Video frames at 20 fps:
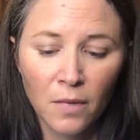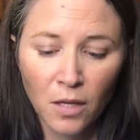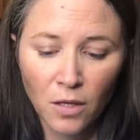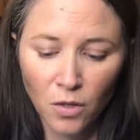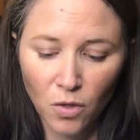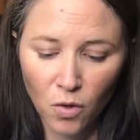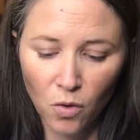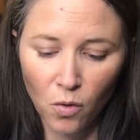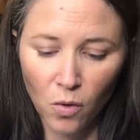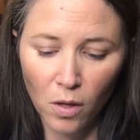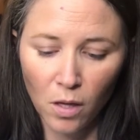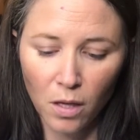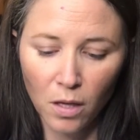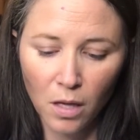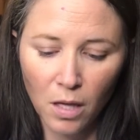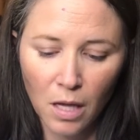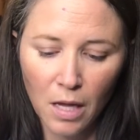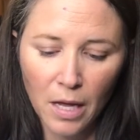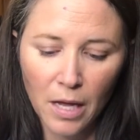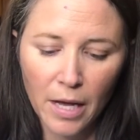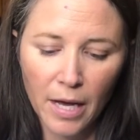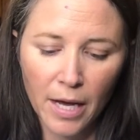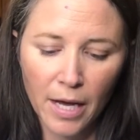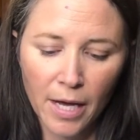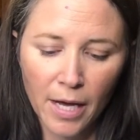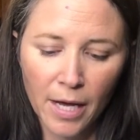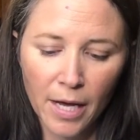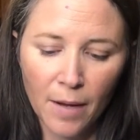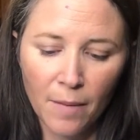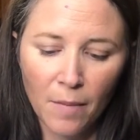Cool.
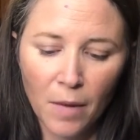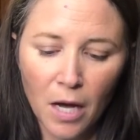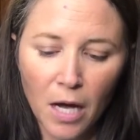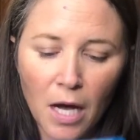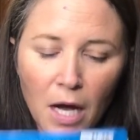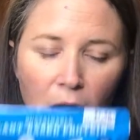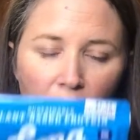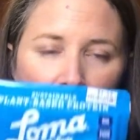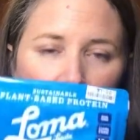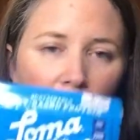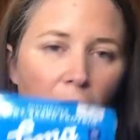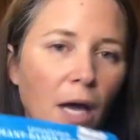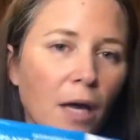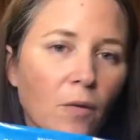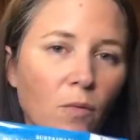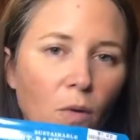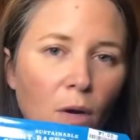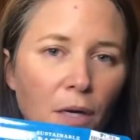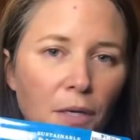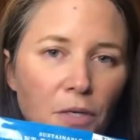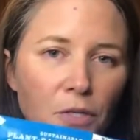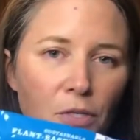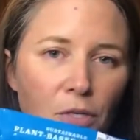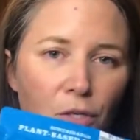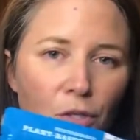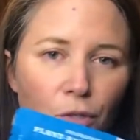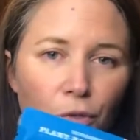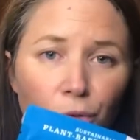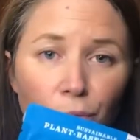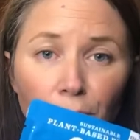Um, I want
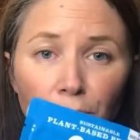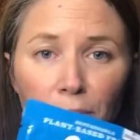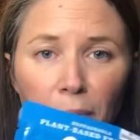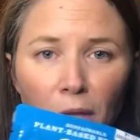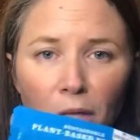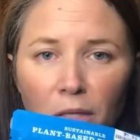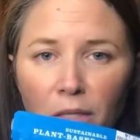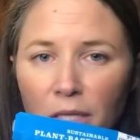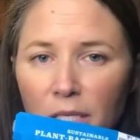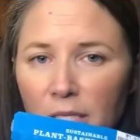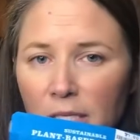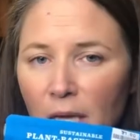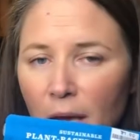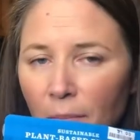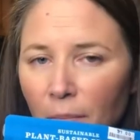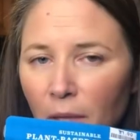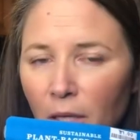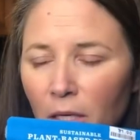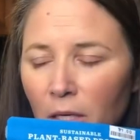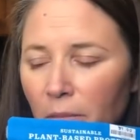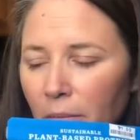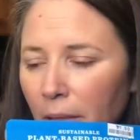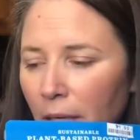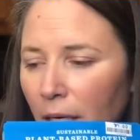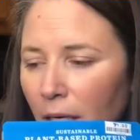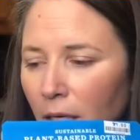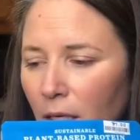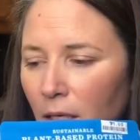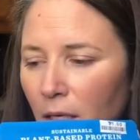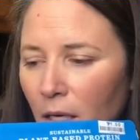to bulk this up a little
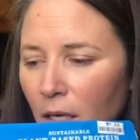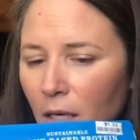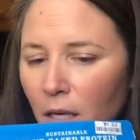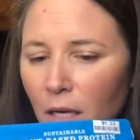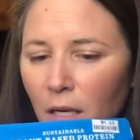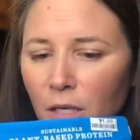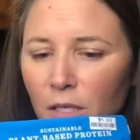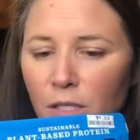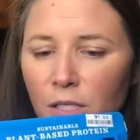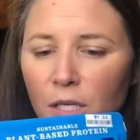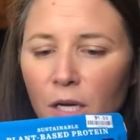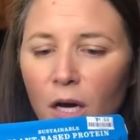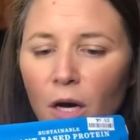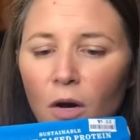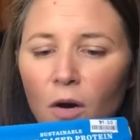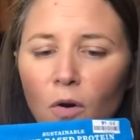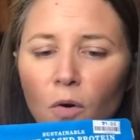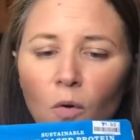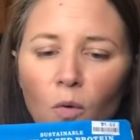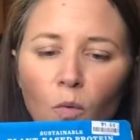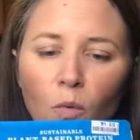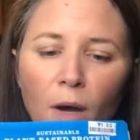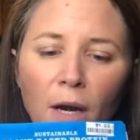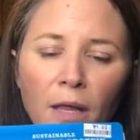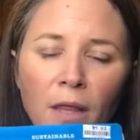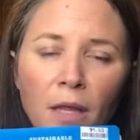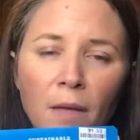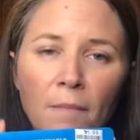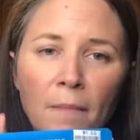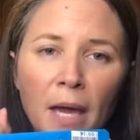bit. So one
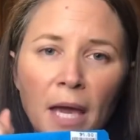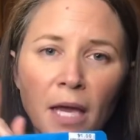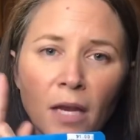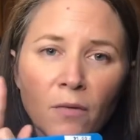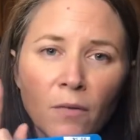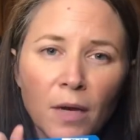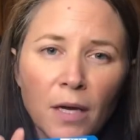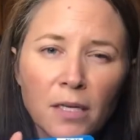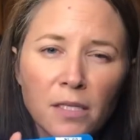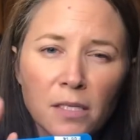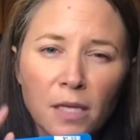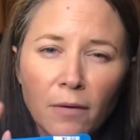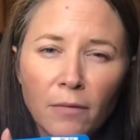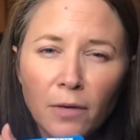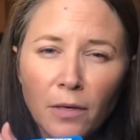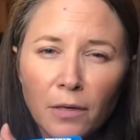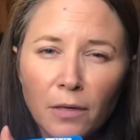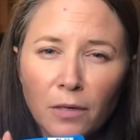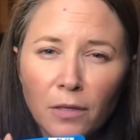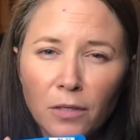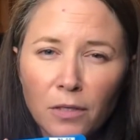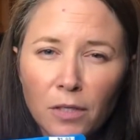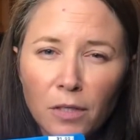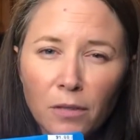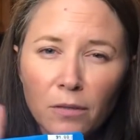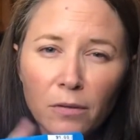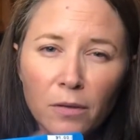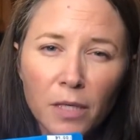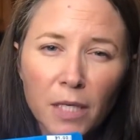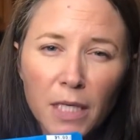of the main ways I would
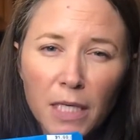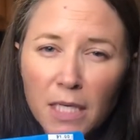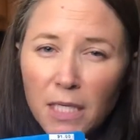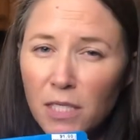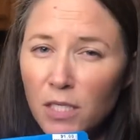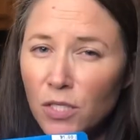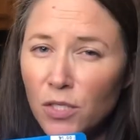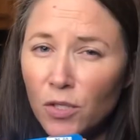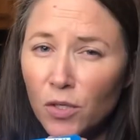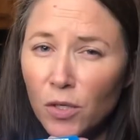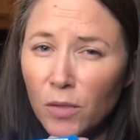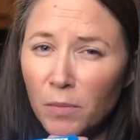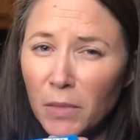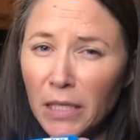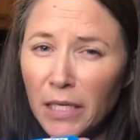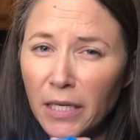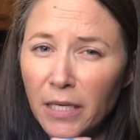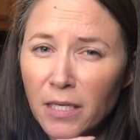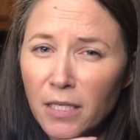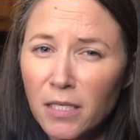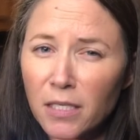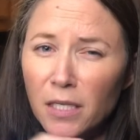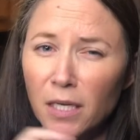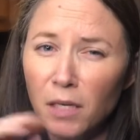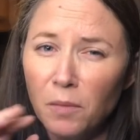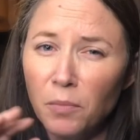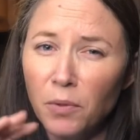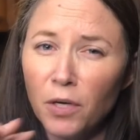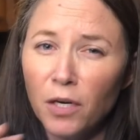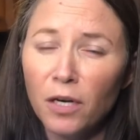do this normally is
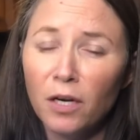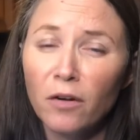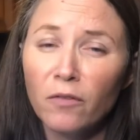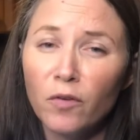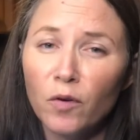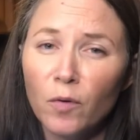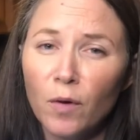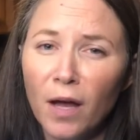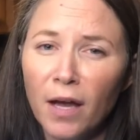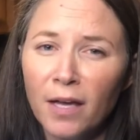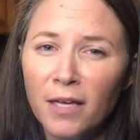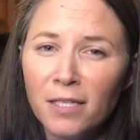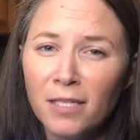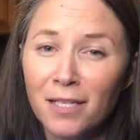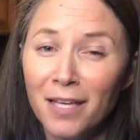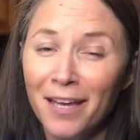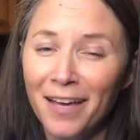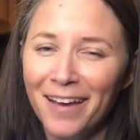like put it over rice,